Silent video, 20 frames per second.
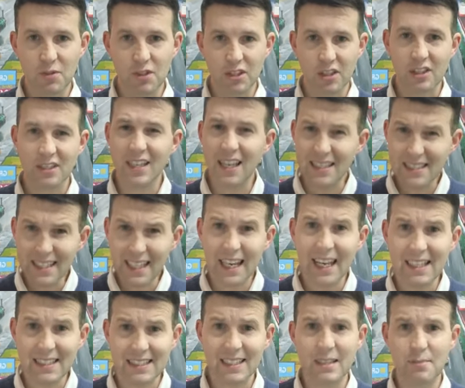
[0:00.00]
because that's the
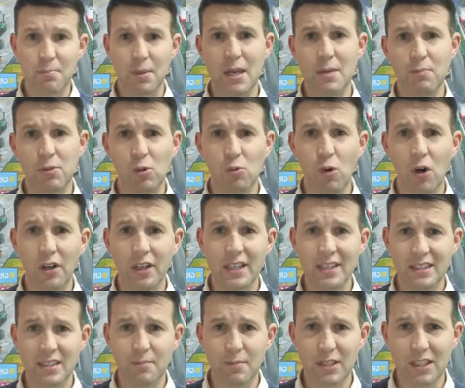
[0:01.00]
last thing people want, is
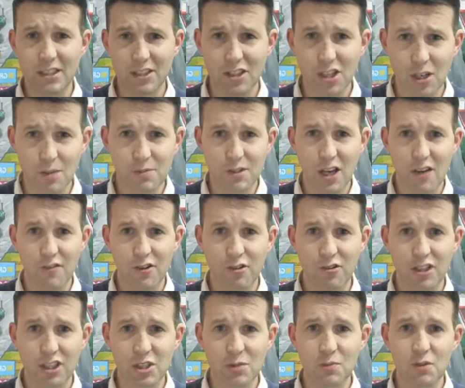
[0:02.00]
to be disturbed over
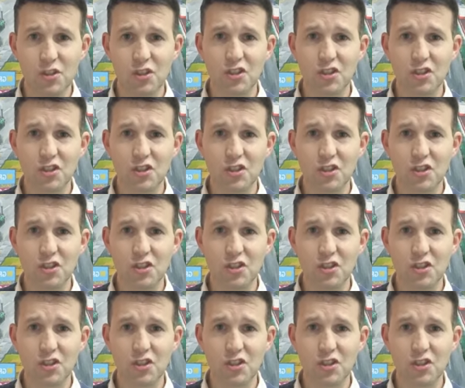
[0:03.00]
Christmas.